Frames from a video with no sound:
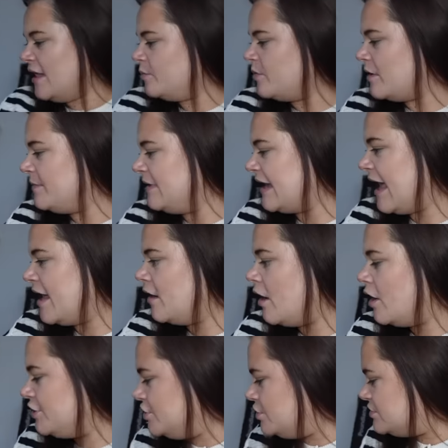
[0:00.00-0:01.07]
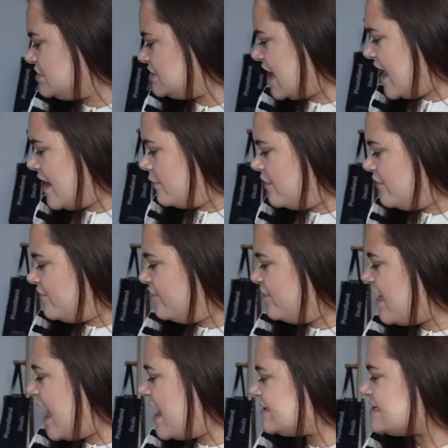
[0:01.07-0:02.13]
I'll probably get a lot of use out of
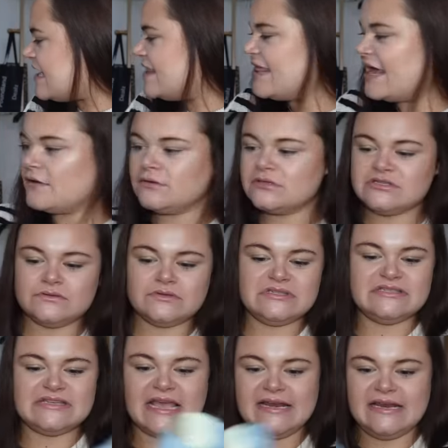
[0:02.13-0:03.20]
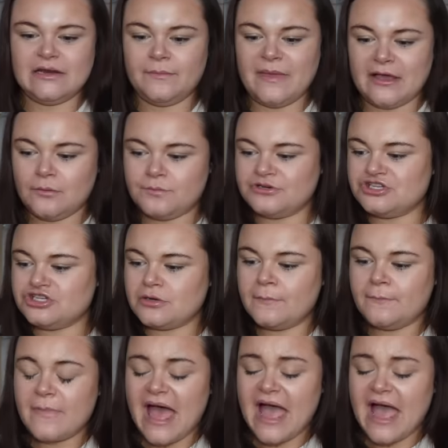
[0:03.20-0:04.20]
that. I then also decided to pick up a jumper.